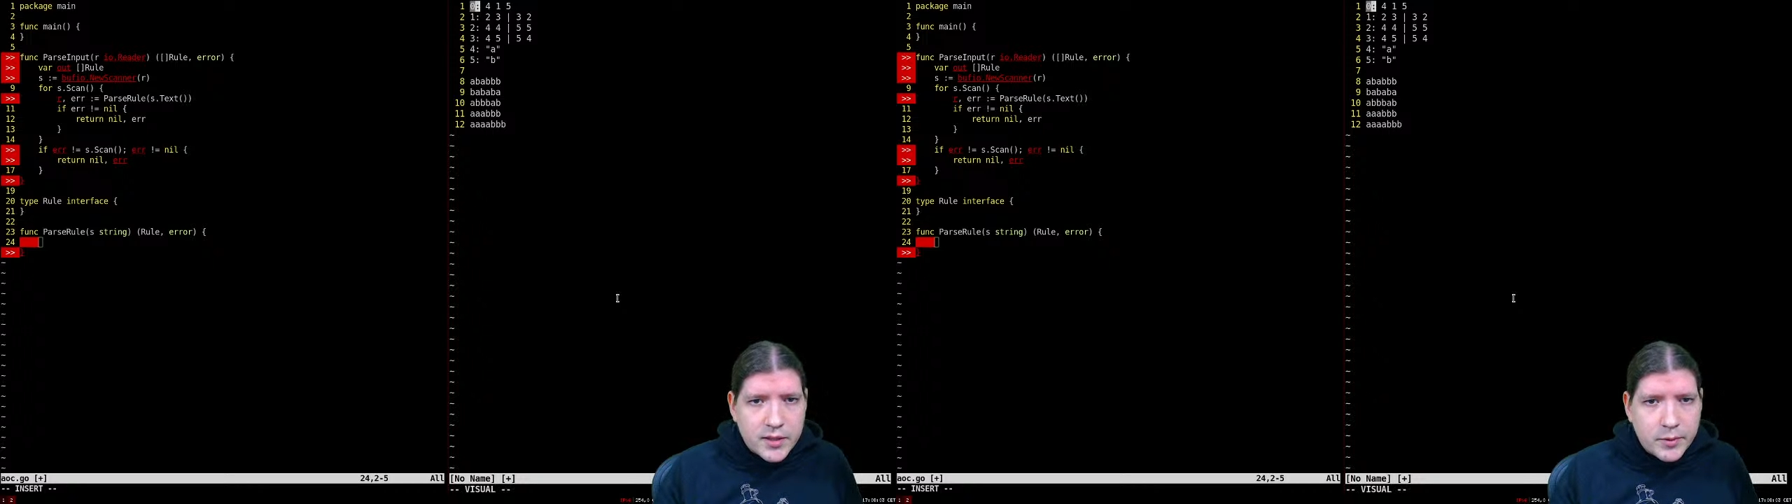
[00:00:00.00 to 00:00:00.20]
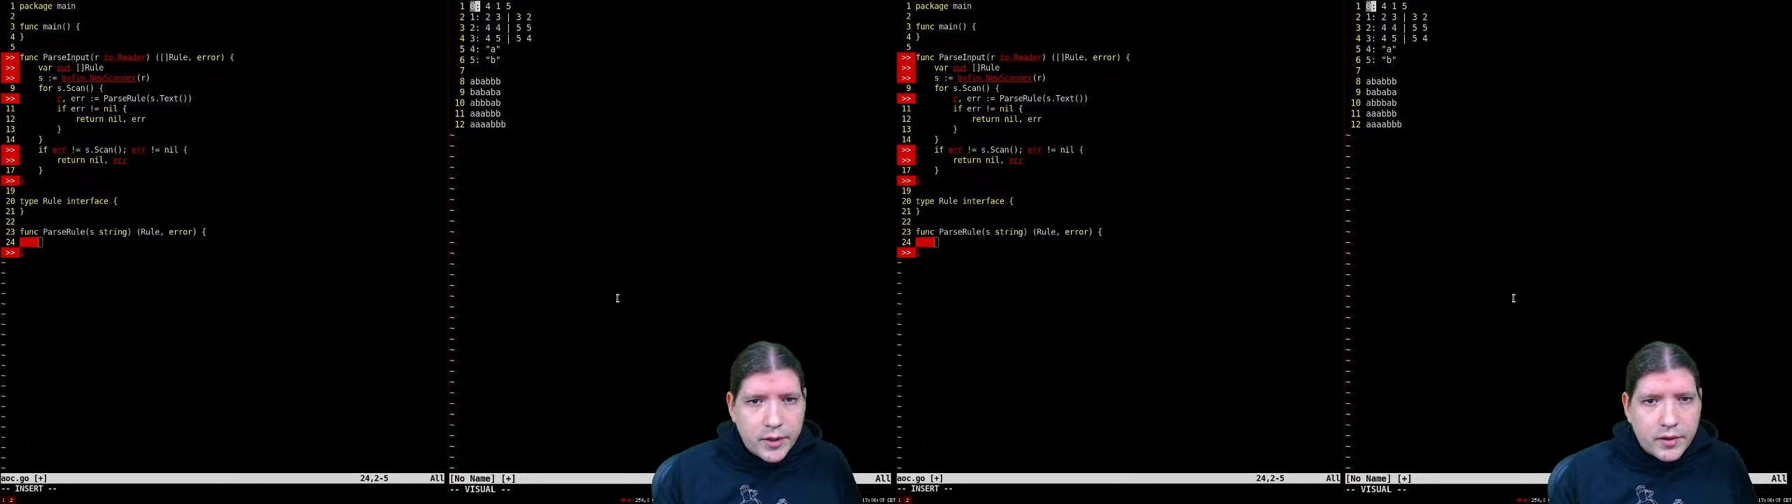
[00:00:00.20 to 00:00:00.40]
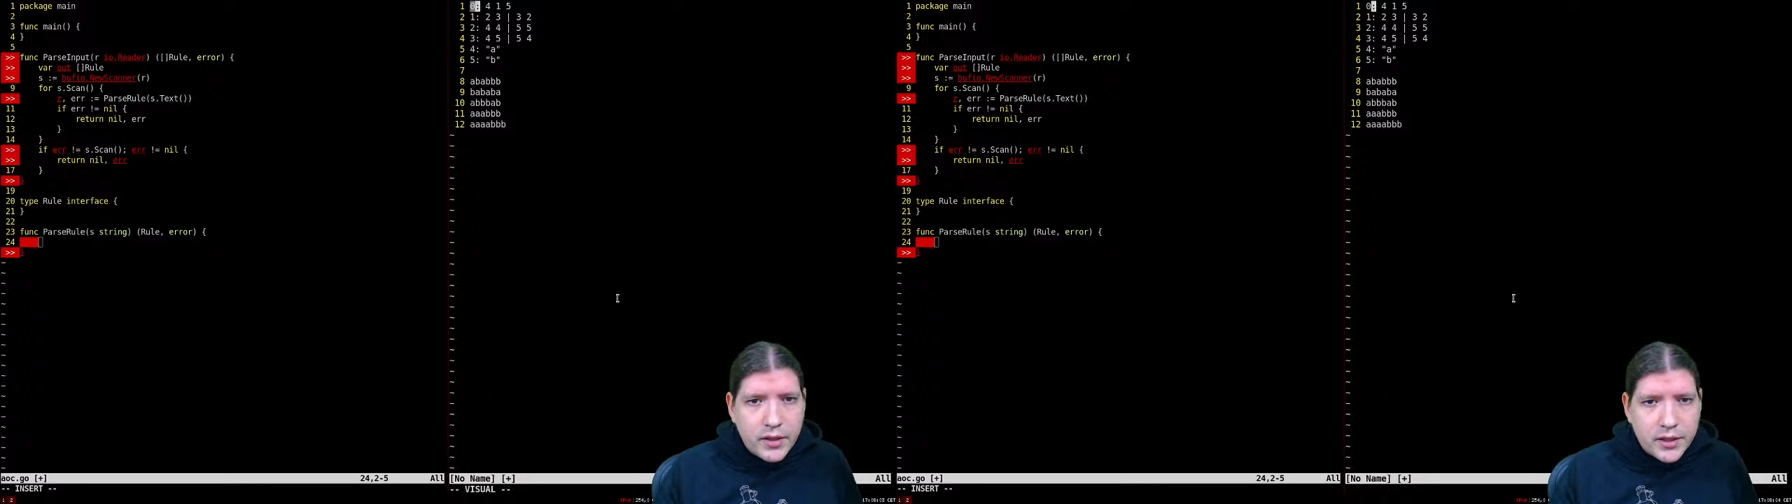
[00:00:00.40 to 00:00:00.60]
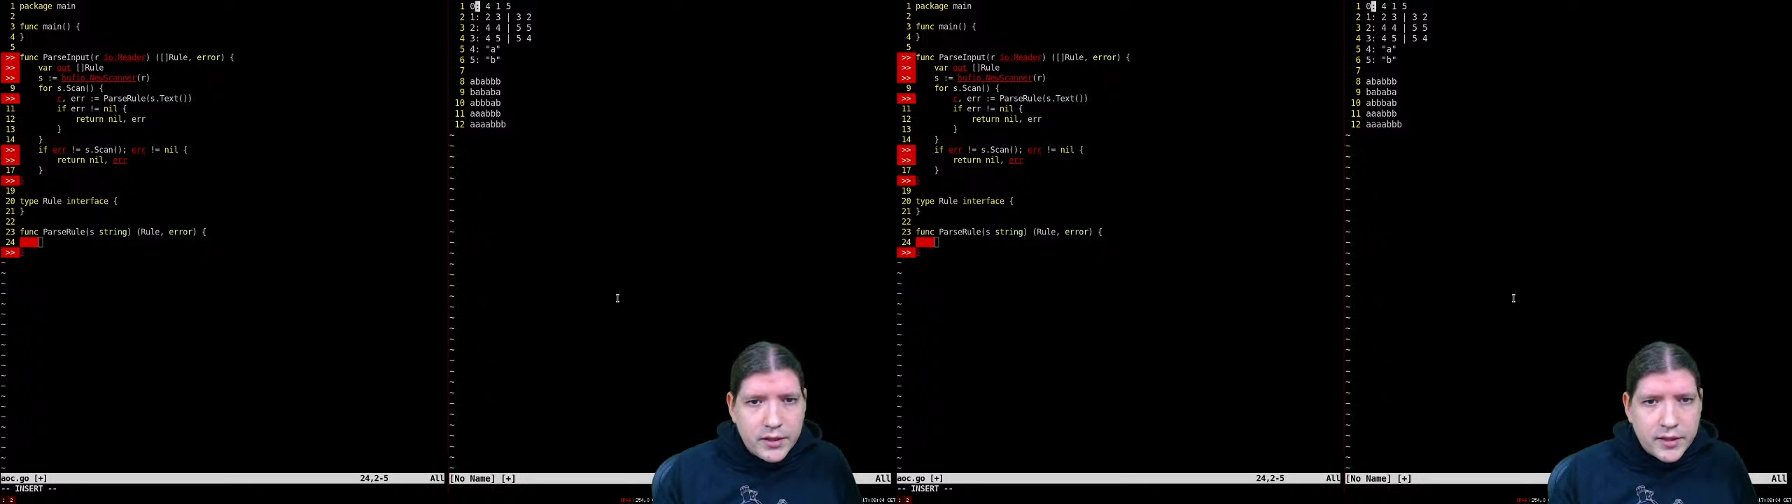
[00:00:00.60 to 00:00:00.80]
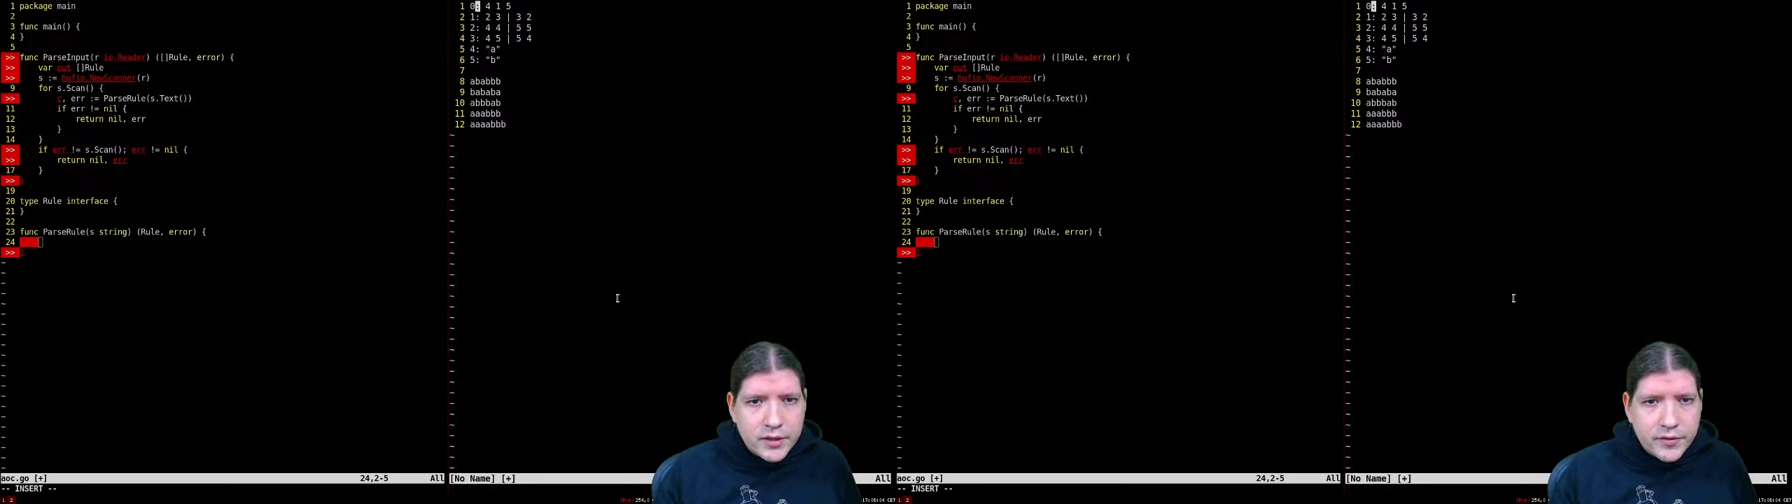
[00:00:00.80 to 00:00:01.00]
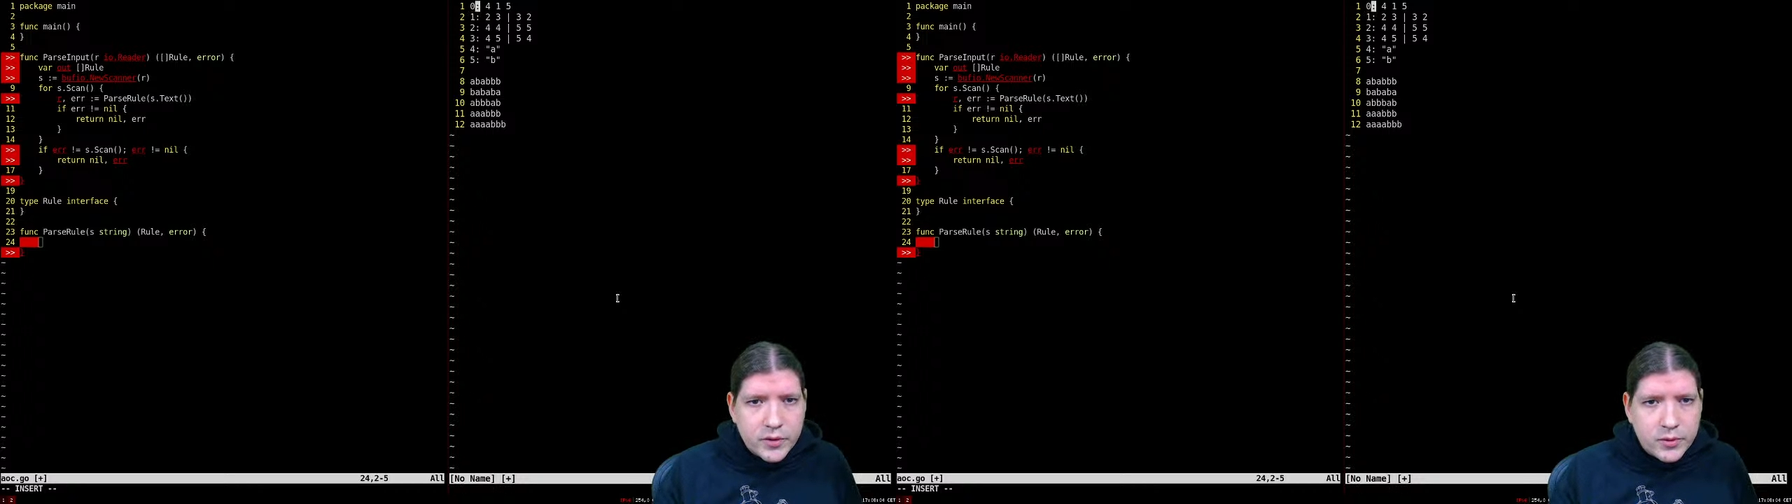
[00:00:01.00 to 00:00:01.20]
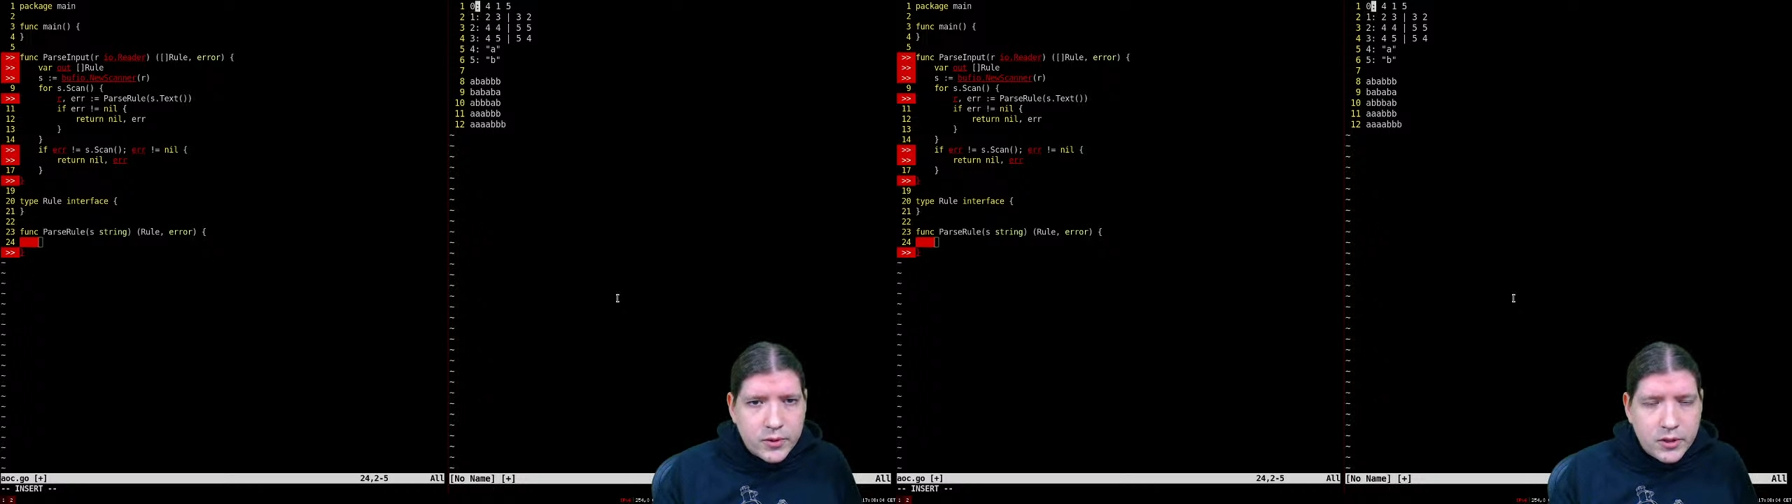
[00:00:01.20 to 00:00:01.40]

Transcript: with an index of the rule.